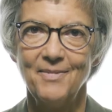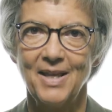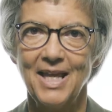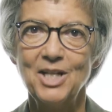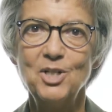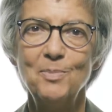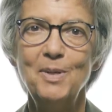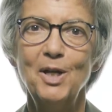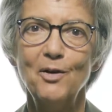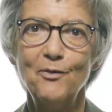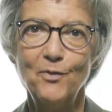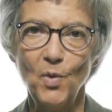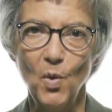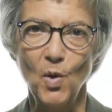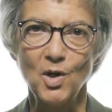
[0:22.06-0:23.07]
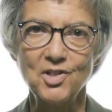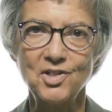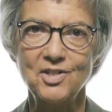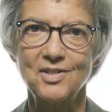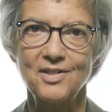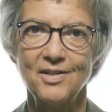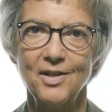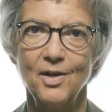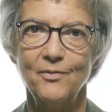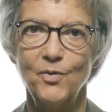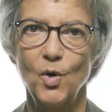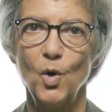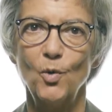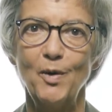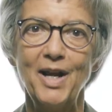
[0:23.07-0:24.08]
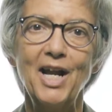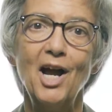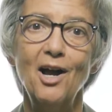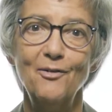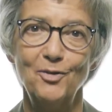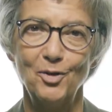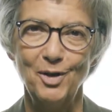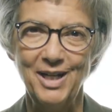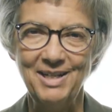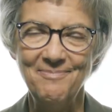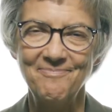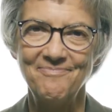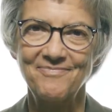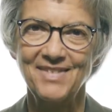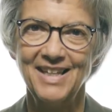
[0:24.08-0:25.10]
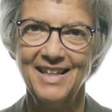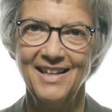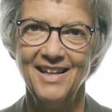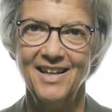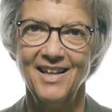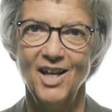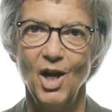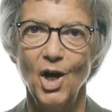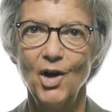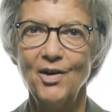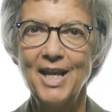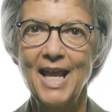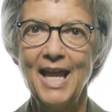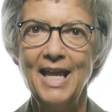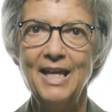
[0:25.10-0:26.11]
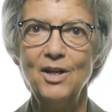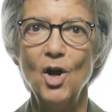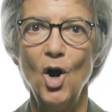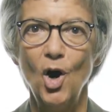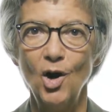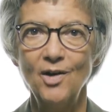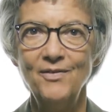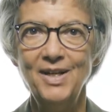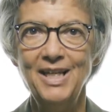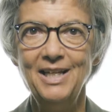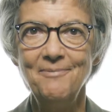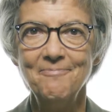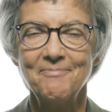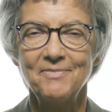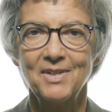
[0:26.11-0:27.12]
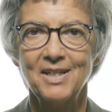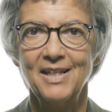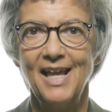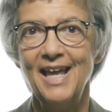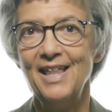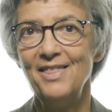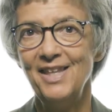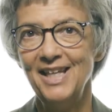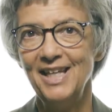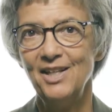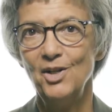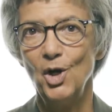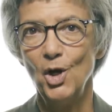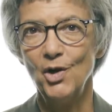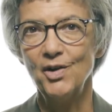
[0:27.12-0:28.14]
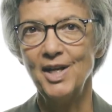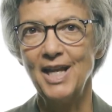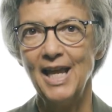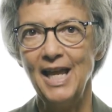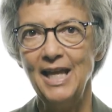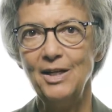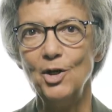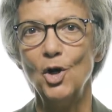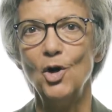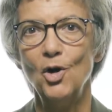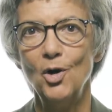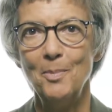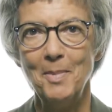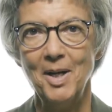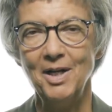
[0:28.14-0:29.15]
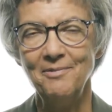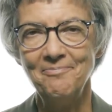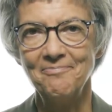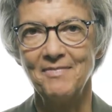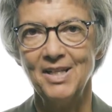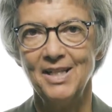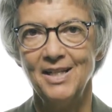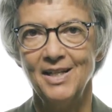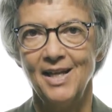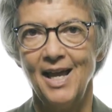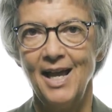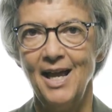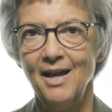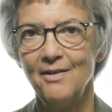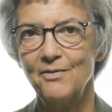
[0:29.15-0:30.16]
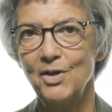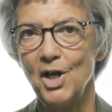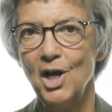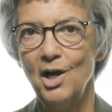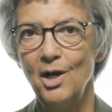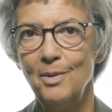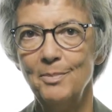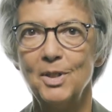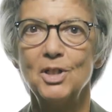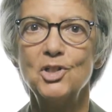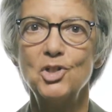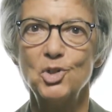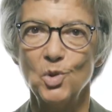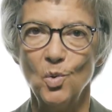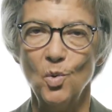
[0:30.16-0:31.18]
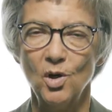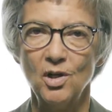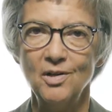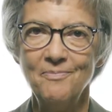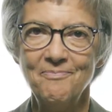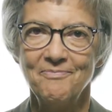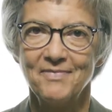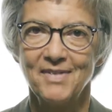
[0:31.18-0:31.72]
and to be a force for recovery. Hurricane Harvey and then Hurricane Irma have come ashore,